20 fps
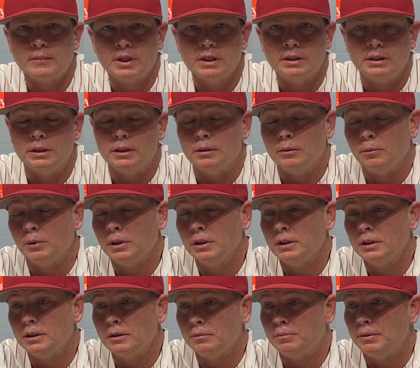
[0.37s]

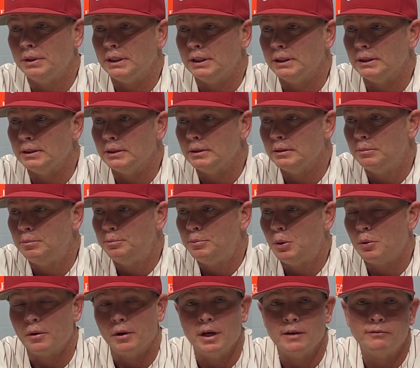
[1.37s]
Really
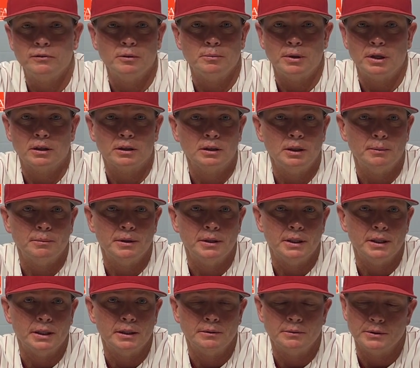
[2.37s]
poor effort by our club
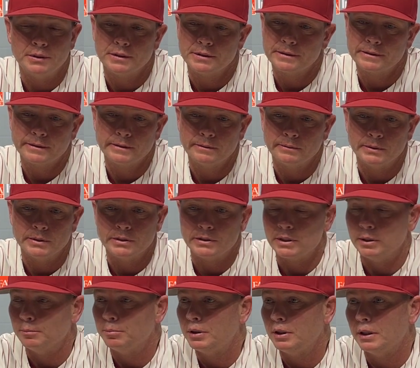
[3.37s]
today. We just
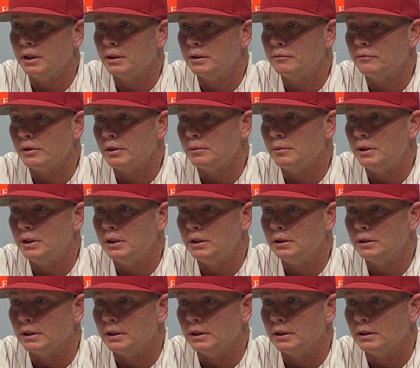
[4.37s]
didn't play very
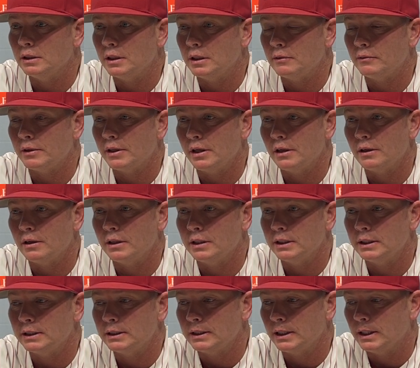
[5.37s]
well in every
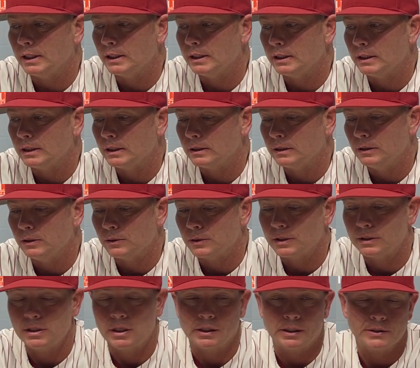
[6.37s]
area. And you know,
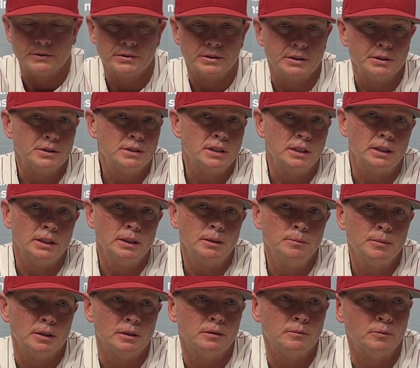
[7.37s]
Kentucky's a good team,
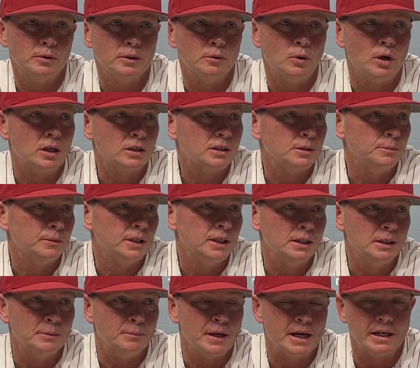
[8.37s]
and we walked them and hit
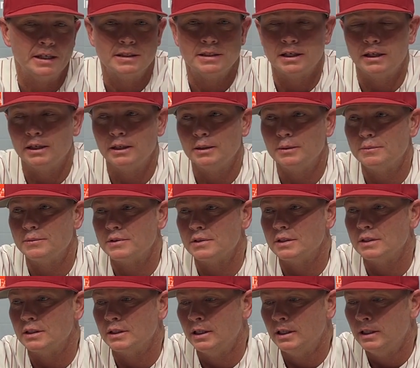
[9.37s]
them 9 times.
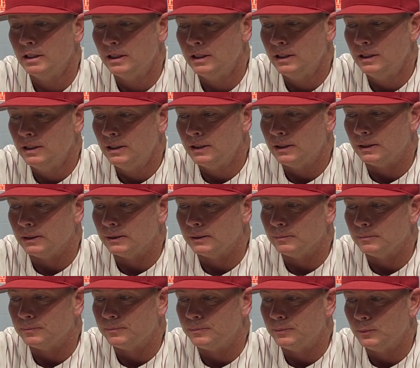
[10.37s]

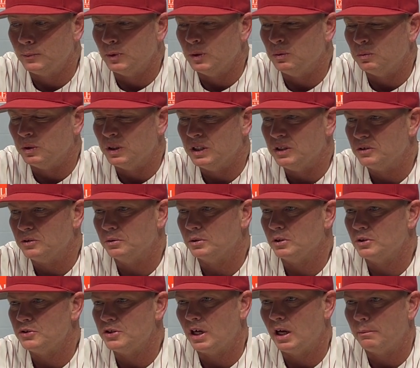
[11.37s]
And we didn't do a
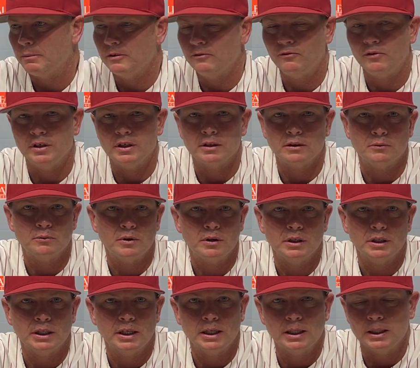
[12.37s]
good job defending the
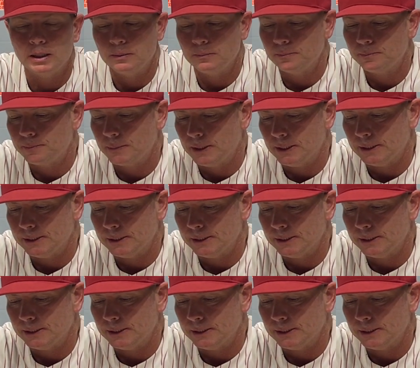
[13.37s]
running game.